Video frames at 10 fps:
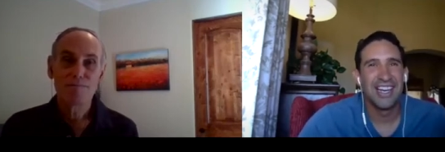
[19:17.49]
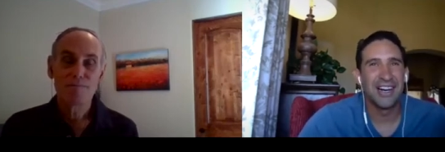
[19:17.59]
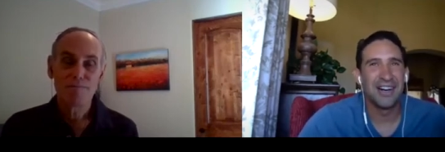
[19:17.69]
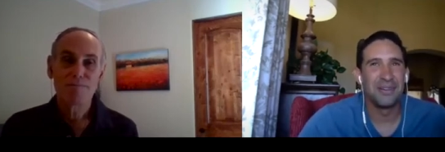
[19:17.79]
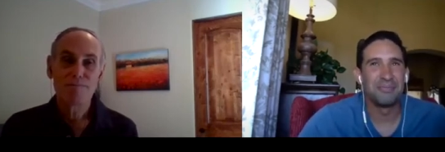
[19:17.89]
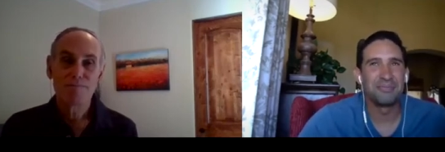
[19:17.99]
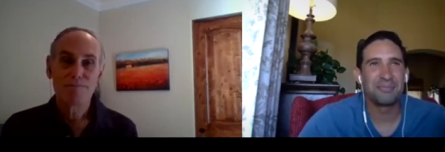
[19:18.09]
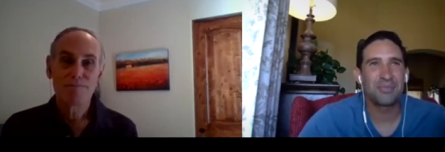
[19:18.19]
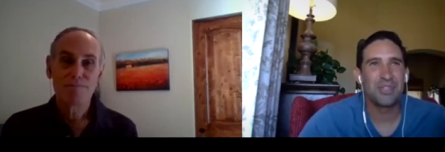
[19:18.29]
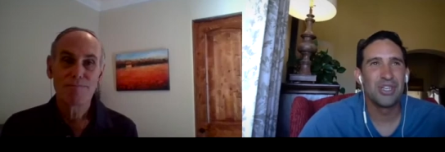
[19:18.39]
Speaker 1: Um,
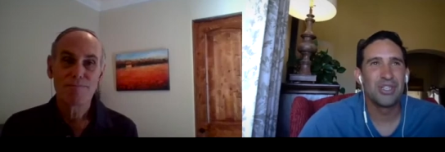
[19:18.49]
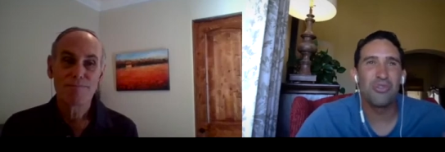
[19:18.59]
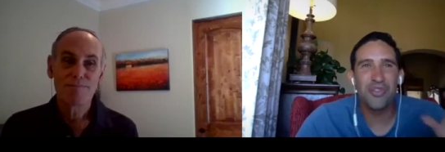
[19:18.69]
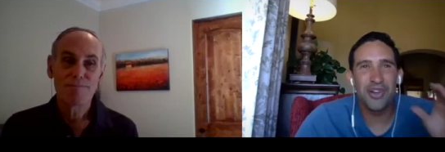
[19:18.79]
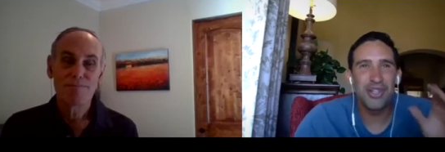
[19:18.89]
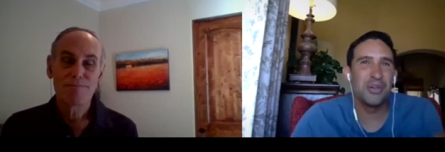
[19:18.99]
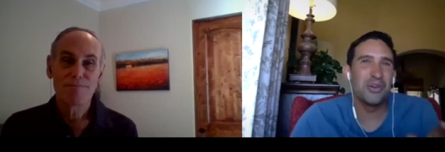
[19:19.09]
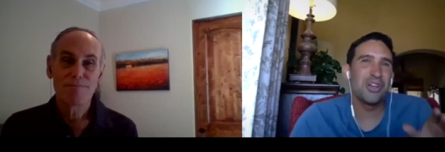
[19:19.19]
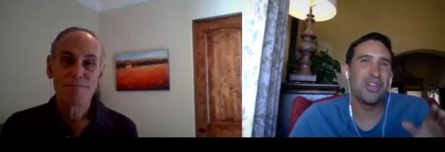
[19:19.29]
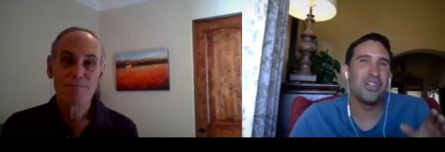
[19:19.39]
so for
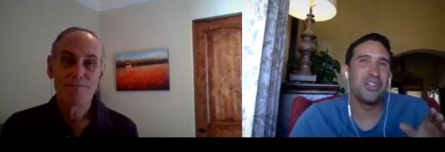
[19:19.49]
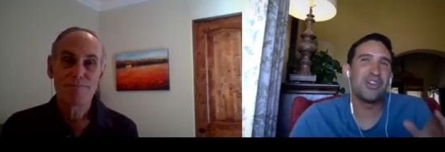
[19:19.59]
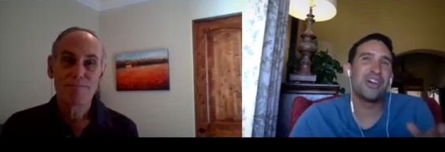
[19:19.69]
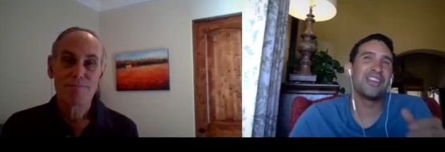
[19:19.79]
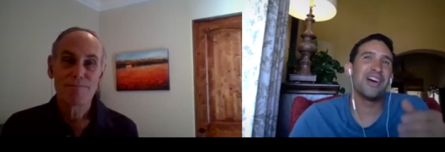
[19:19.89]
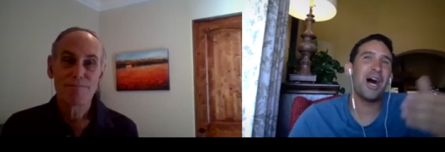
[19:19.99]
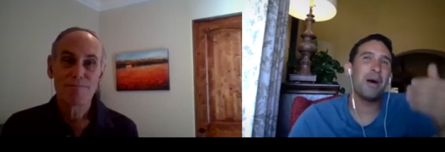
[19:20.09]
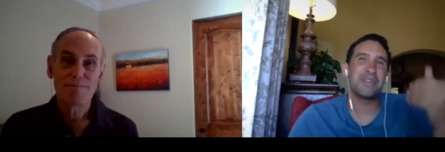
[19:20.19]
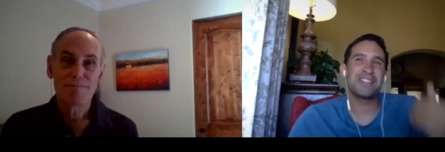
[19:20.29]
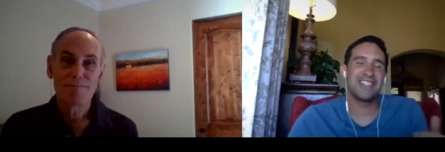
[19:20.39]
you, you're on the
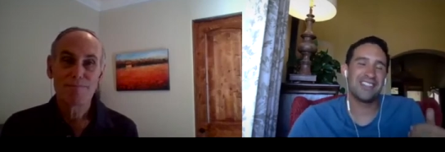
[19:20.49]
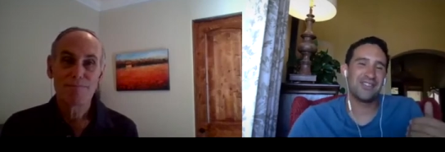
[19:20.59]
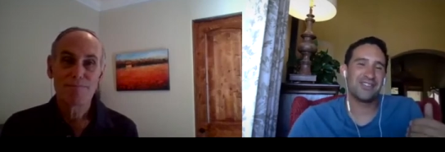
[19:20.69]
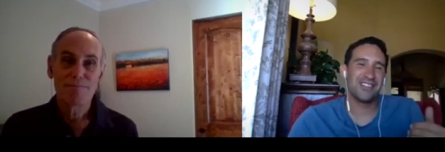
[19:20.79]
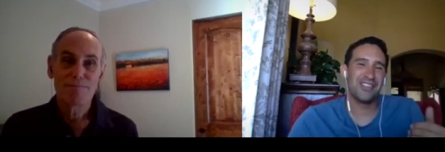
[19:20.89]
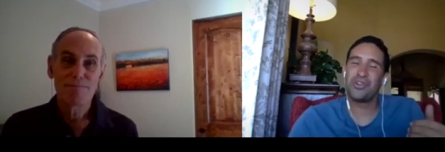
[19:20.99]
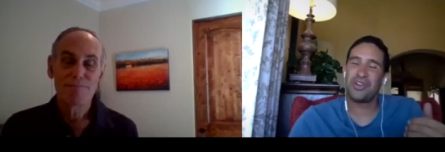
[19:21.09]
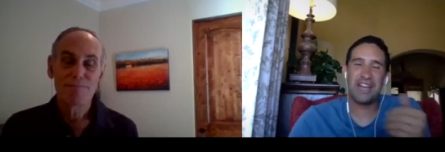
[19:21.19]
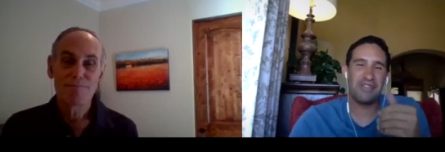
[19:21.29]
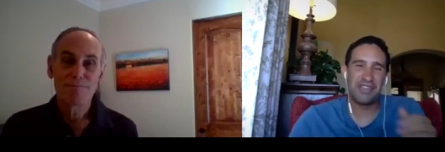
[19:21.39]
opposite. You don't
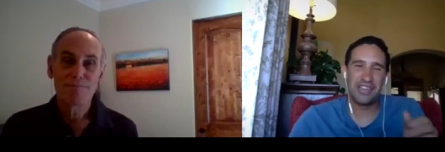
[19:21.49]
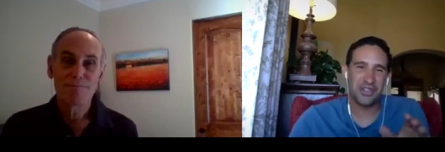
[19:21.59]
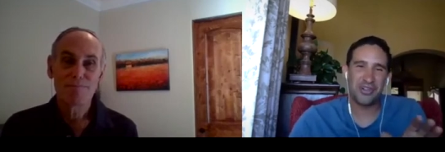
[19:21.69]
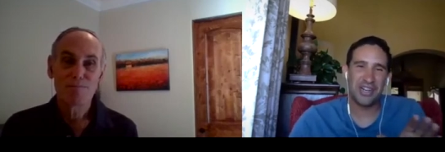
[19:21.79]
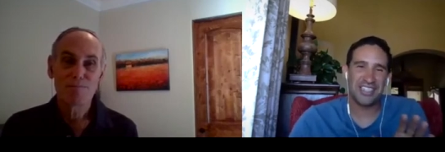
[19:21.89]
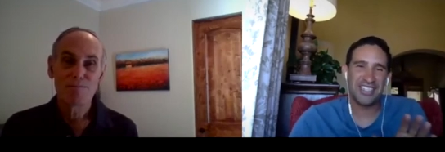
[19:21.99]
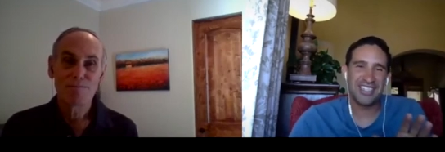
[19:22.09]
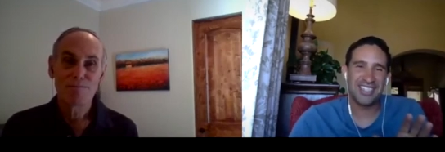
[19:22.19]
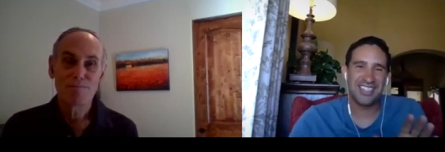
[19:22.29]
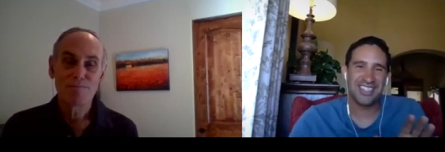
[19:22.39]
have a vineyard, correct?
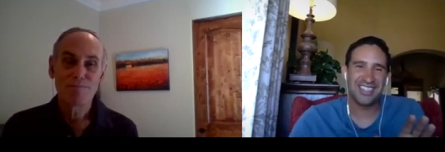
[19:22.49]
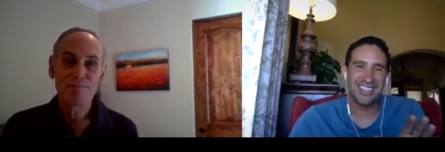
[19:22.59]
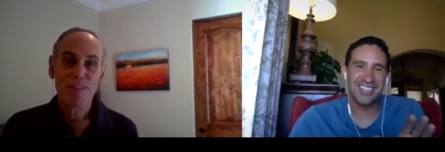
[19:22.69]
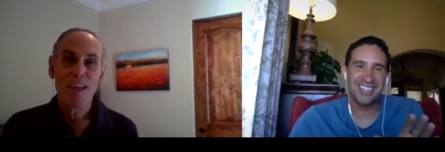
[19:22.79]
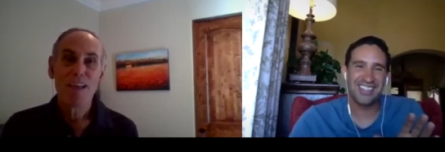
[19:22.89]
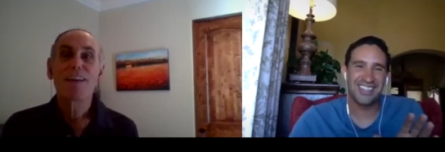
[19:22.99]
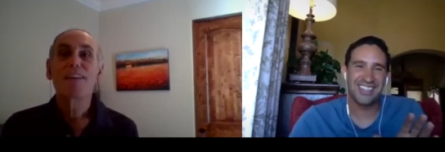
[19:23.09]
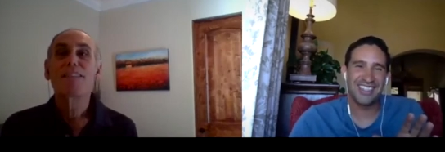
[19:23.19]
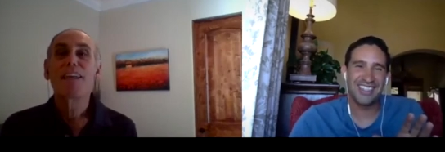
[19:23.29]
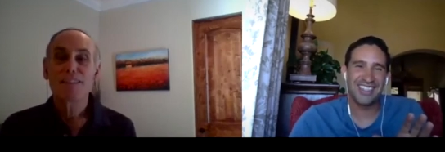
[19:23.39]

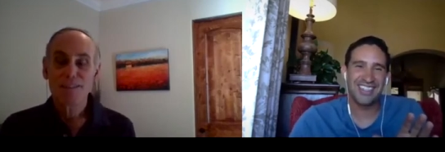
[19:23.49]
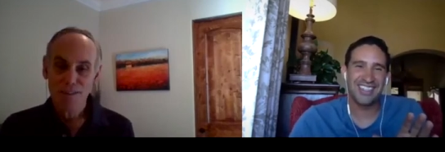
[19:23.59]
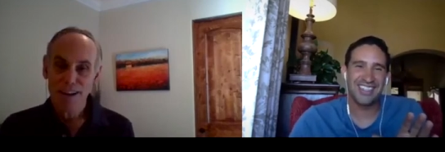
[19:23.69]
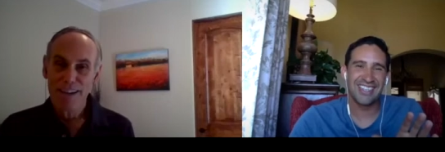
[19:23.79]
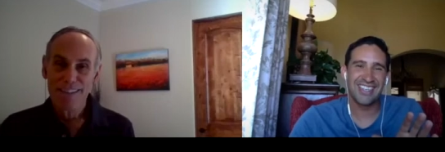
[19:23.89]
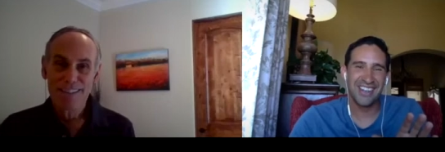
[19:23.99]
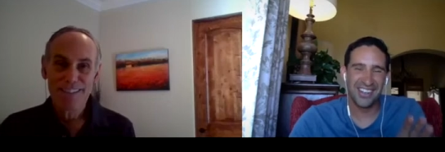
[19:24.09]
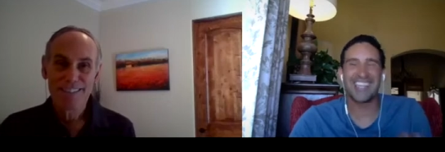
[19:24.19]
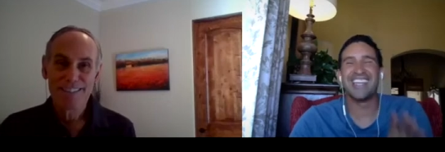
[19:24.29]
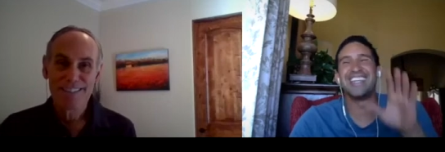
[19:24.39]
Speaker 2: That's correct.
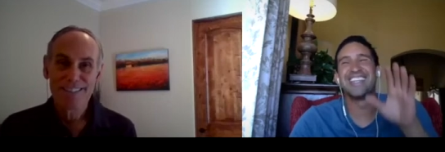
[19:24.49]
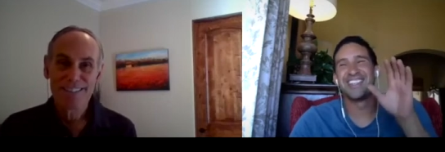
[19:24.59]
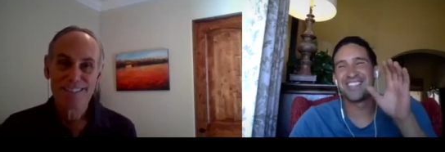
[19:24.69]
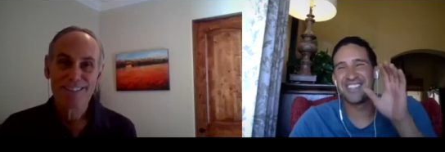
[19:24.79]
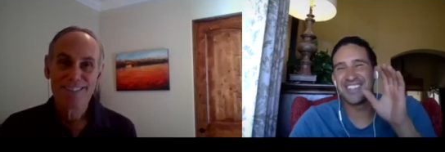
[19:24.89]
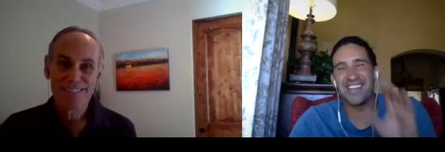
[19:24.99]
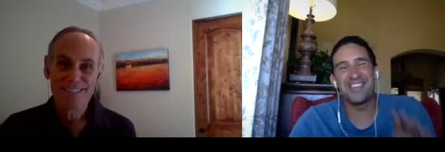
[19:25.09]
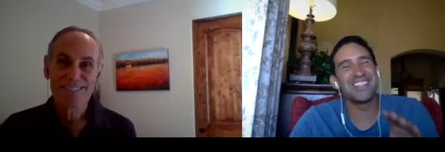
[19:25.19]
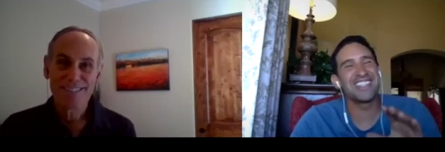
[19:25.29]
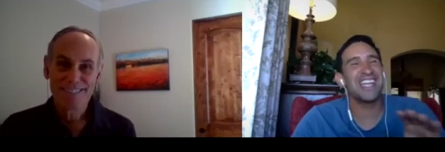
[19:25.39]
Speaker 1: Okay, yeah, so
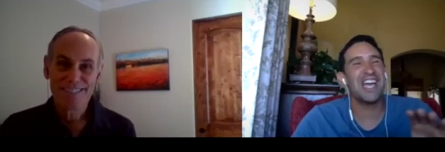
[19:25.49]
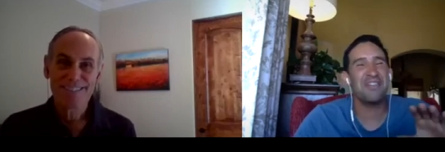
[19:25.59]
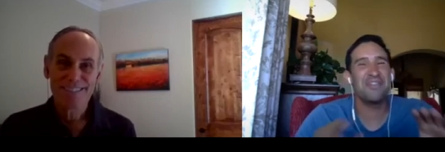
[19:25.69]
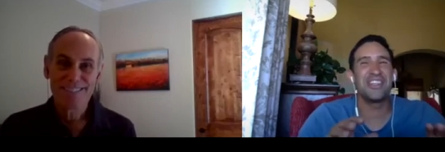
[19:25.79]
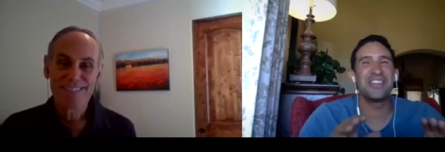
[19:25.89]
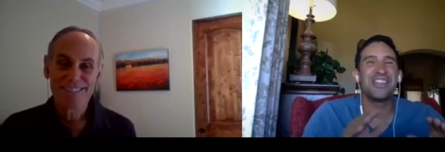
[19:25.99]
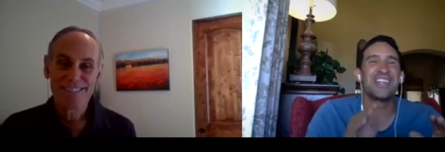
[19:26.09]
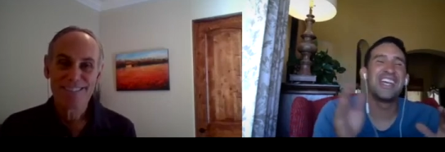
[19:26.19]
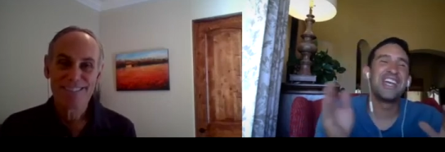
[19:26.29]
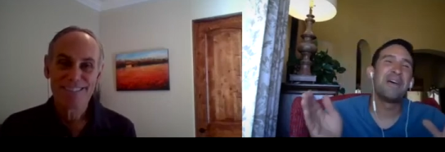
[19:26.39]
David doesn't have a vineyard,
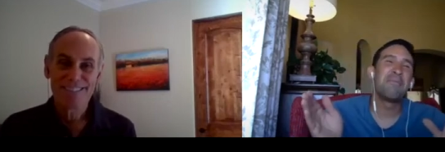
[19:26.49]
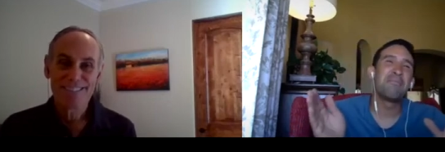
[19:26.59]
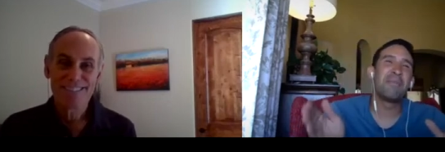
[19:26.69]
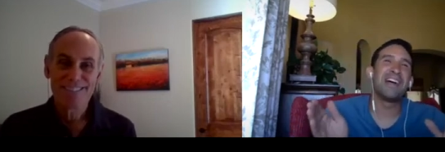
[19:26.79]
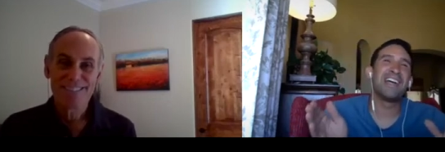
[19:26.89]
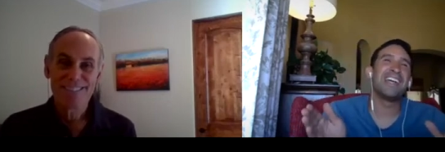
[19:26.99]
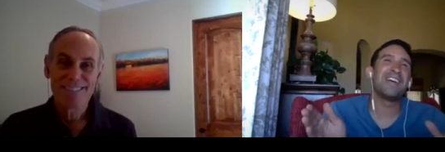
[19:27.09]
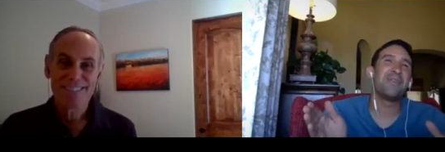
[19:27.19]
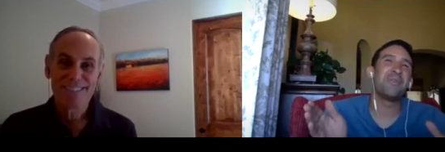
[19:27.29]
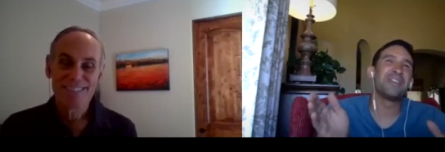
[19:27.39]
but
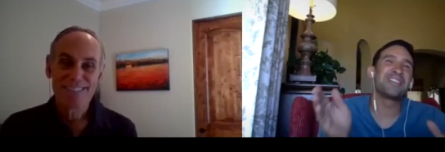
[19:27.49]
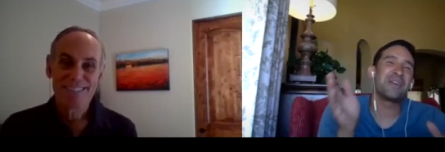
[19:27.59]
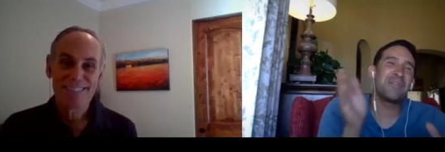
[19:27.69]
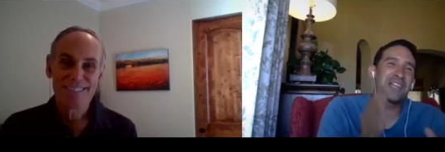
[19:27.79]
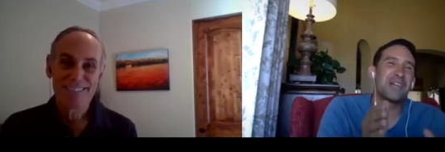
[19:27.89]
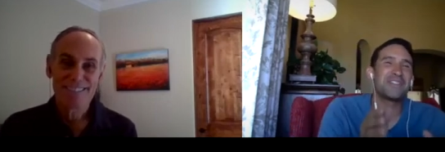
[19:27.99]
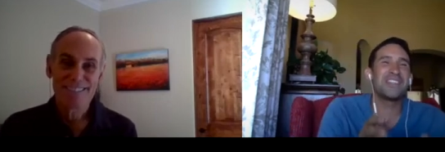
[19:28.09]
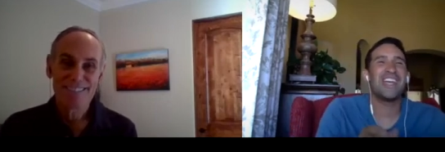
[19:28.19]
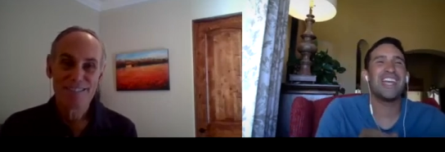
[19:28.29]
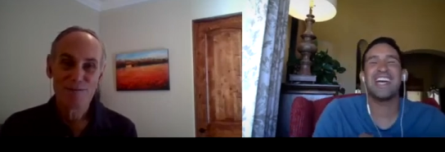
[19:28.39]
when somebody comes to
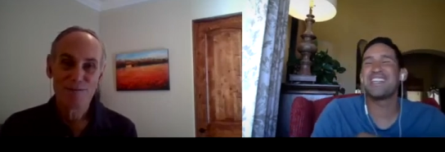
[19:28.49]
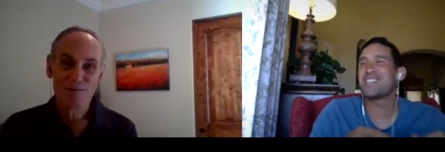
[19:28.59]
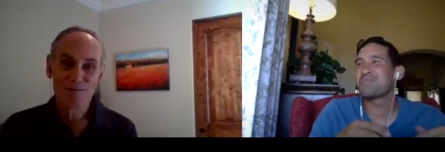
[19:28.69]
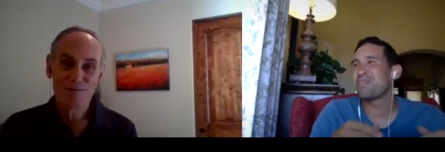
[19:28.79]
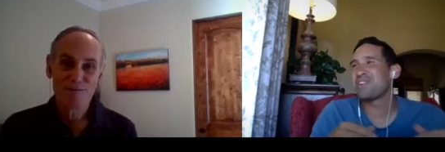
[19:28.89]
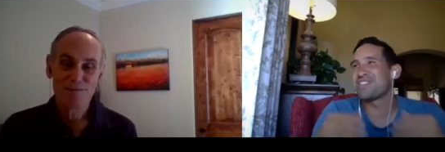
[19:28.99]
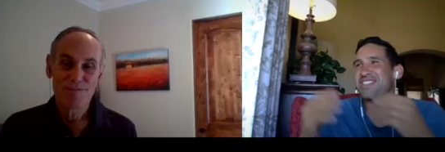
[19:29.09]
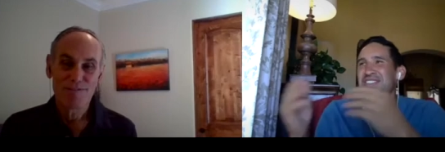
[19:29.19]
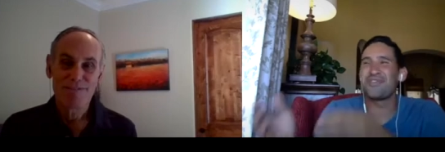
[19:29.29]
you, hey, I just purchased a